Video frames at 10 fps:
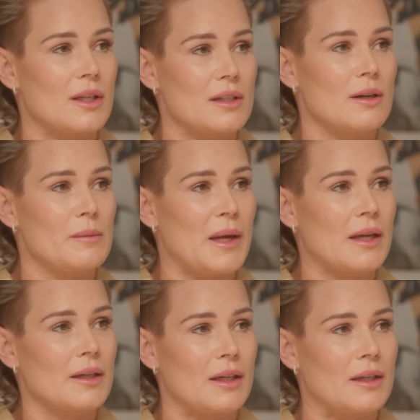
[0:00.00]
They started mm-hmm.
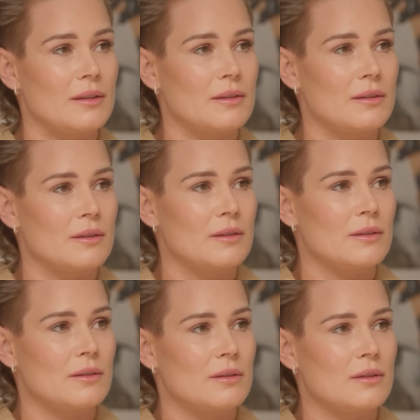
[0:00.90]
panicking. Right.
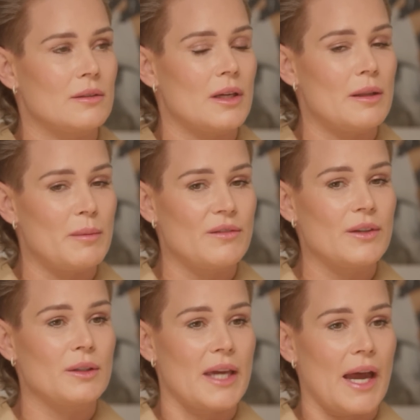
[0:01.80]
In the
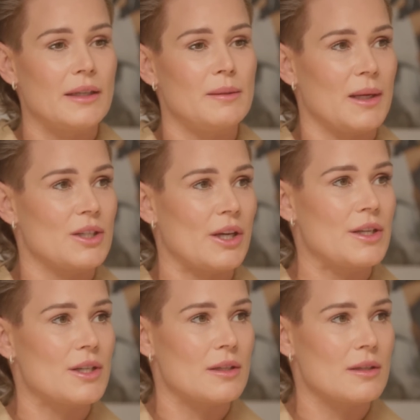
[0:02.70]
midfield, they had to make
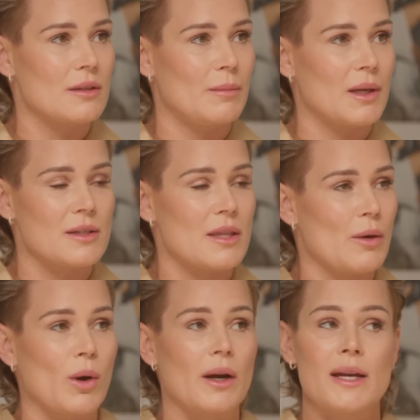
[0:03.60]
changes because they
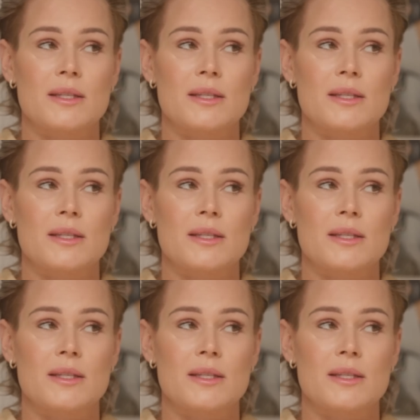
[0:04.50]
weren't mm-hmm.